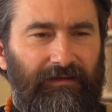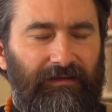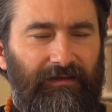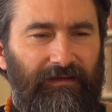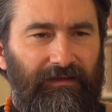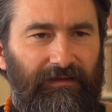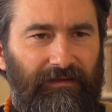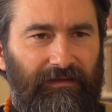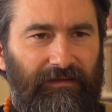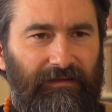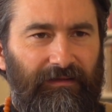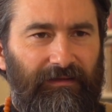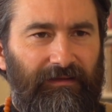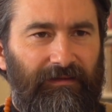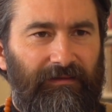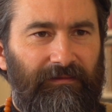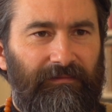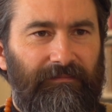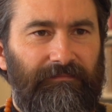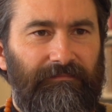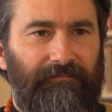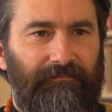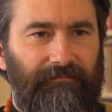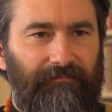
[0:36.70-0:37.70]
in
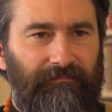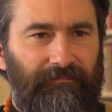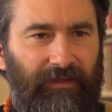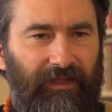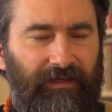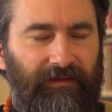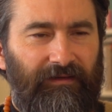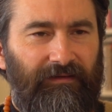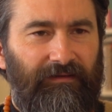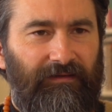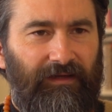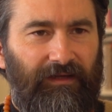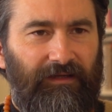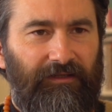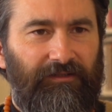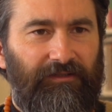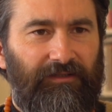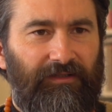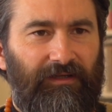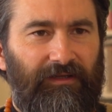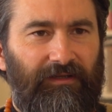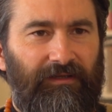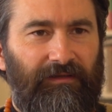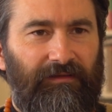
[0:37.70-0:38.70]

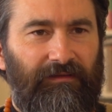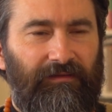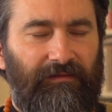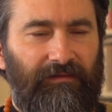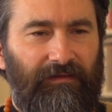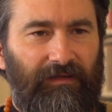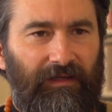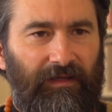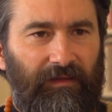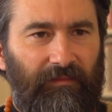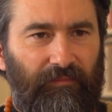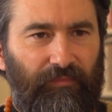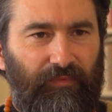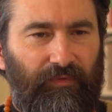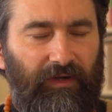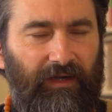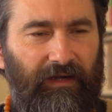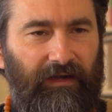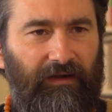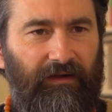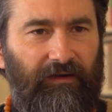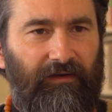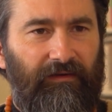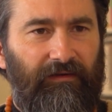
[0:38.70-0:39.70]
meditation, in
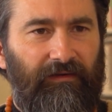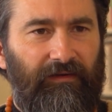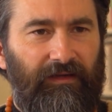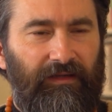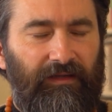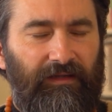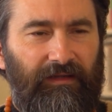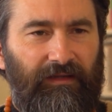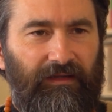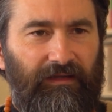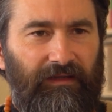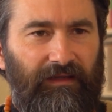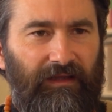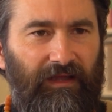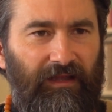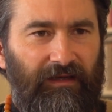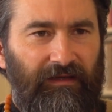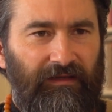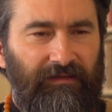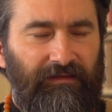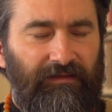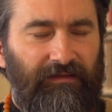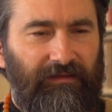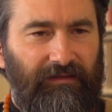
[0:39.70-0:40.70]
prayer,
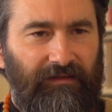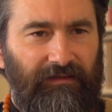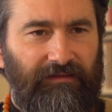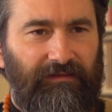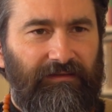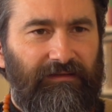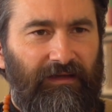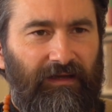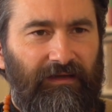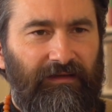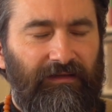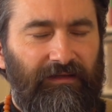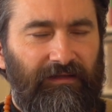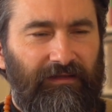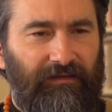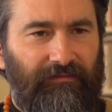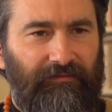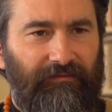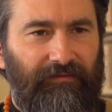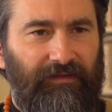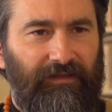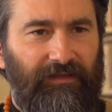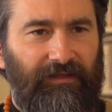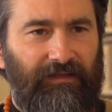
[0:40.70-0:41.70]
and in study
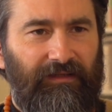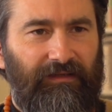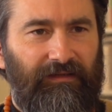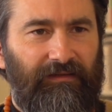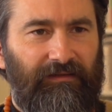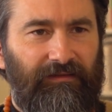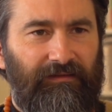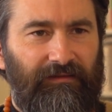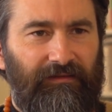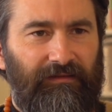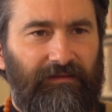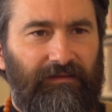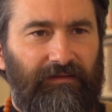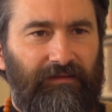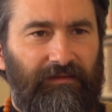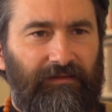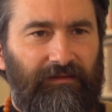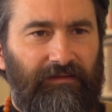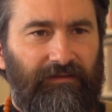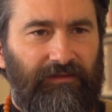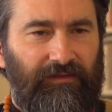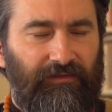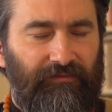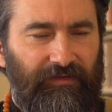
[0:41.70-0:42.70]
of the
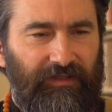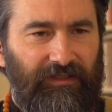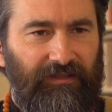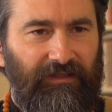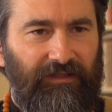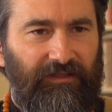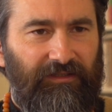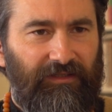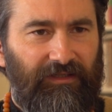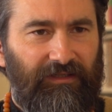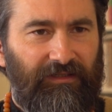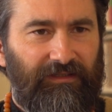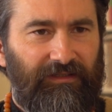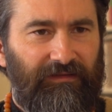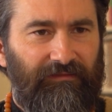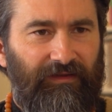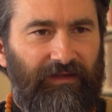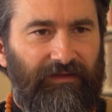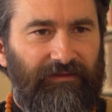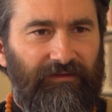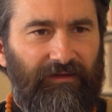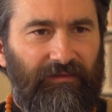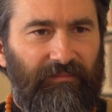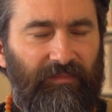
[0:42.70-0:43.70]
Sufi teachings of
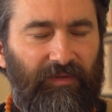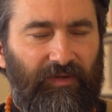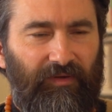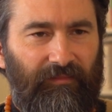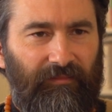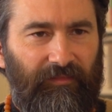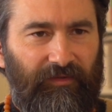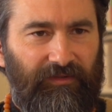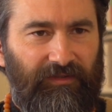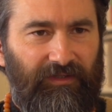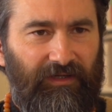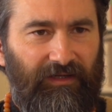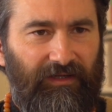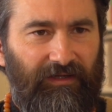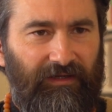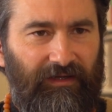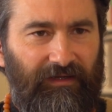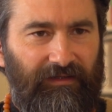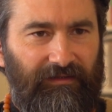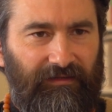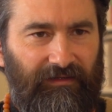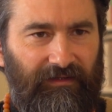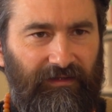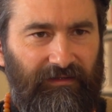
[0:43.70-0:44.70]
Hazrat Pir Murshid
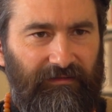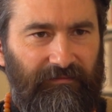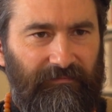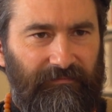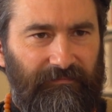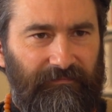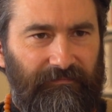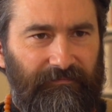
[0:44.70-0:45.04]
Inayat Khan.